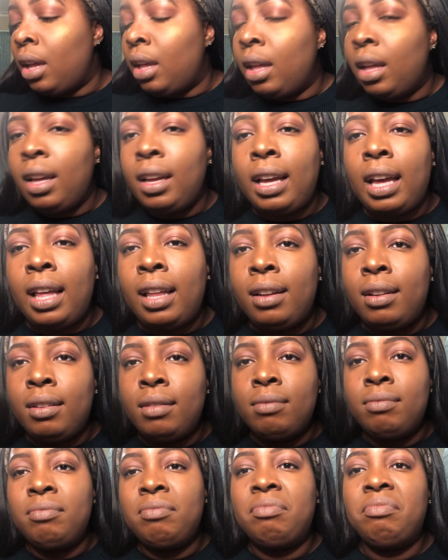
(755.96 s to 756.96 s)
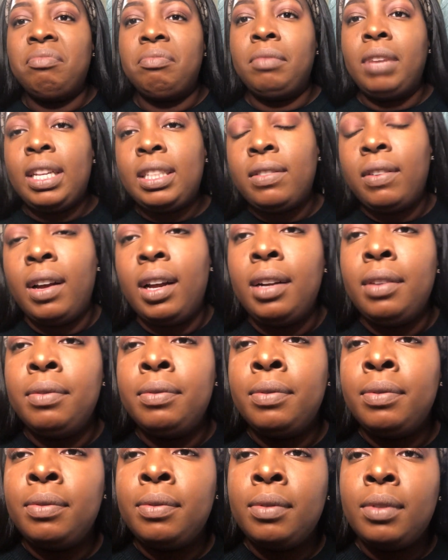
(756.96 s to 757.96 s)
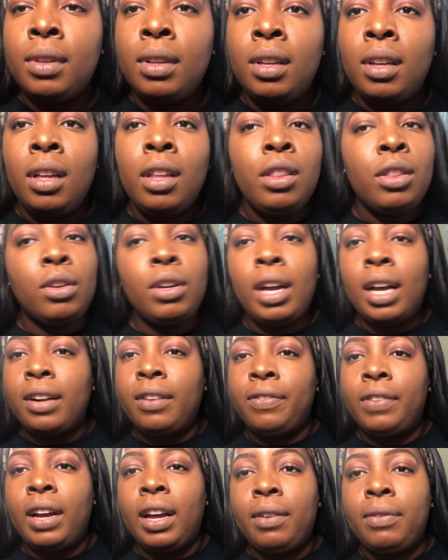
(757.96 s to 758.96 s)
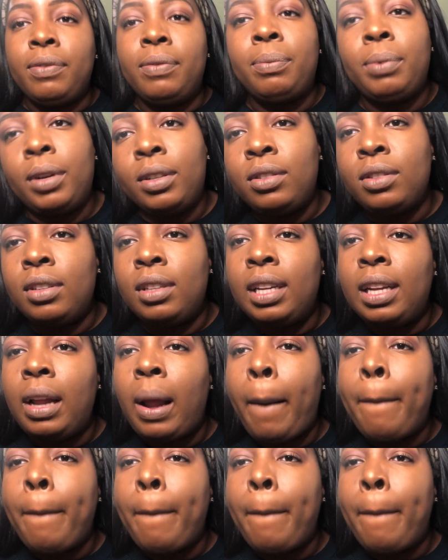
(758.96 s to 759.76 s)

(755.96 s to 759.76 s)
Again, it's fine. 3 out of 5 personally.